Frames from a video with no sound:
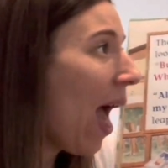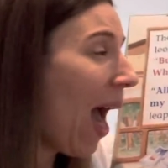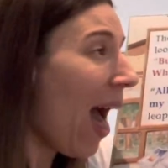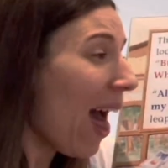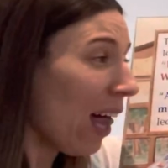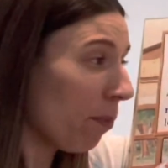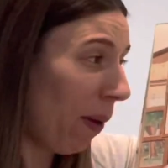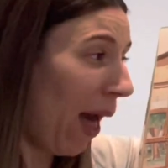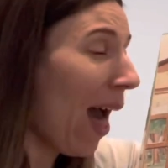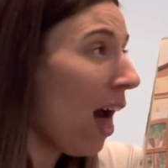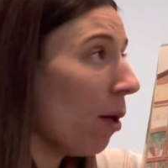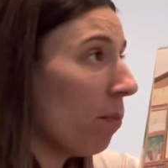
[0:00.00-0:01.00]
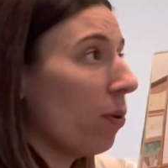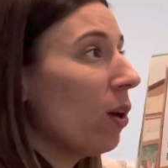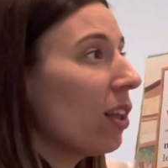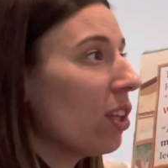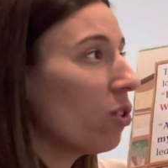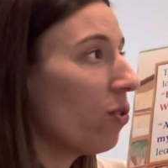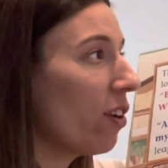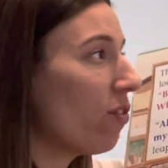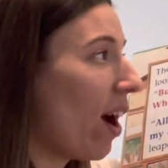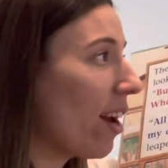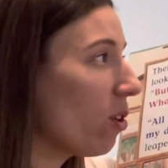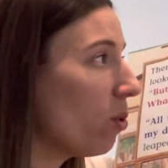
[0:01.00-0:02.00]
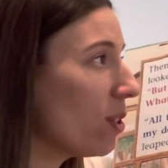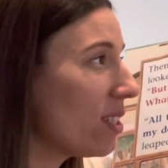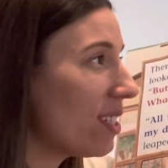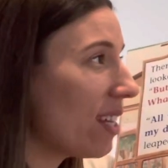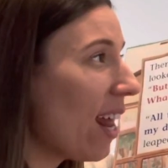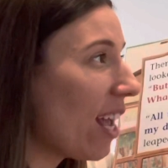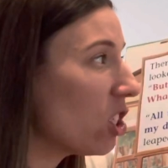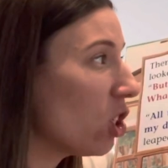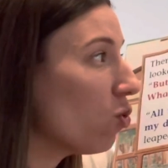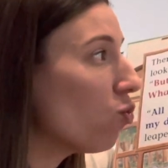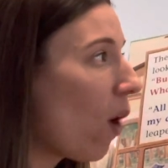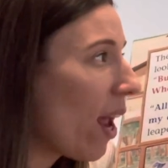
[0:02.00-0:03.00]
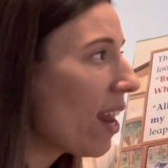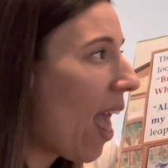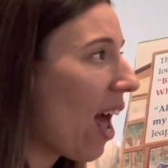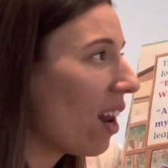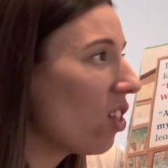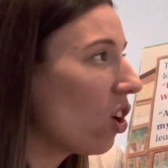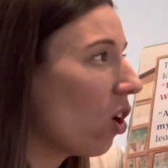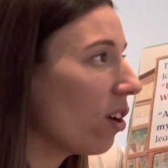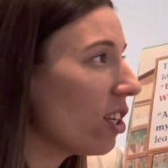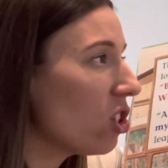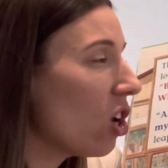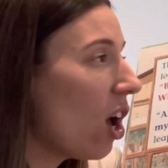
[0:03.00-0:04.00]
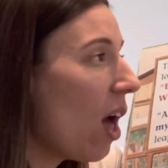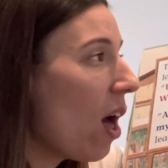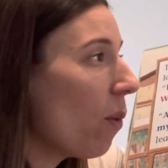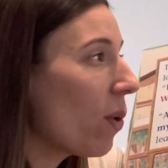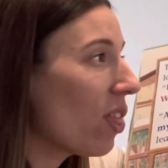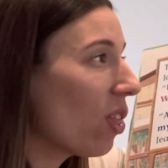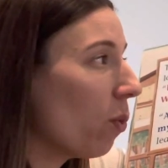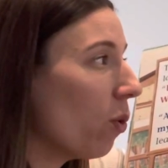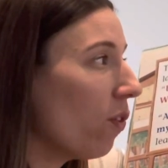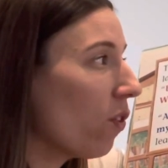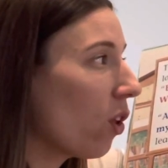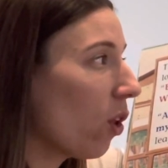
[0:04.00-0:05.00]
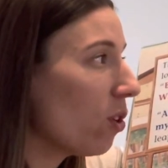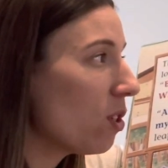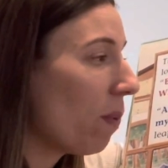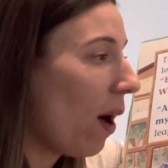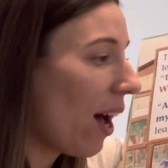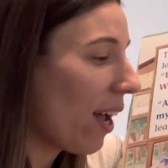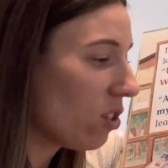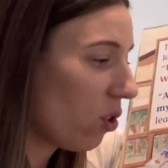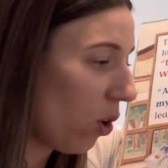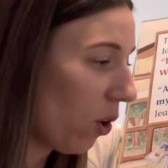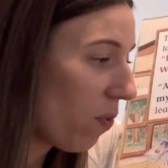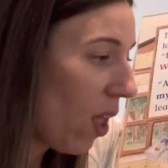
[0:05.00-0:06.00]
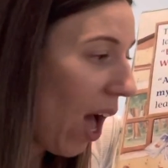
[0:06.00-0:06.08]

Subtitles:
"Help! Help!" Little Red Riding Hood said as she ran out of the cottage with the wolf close behind her.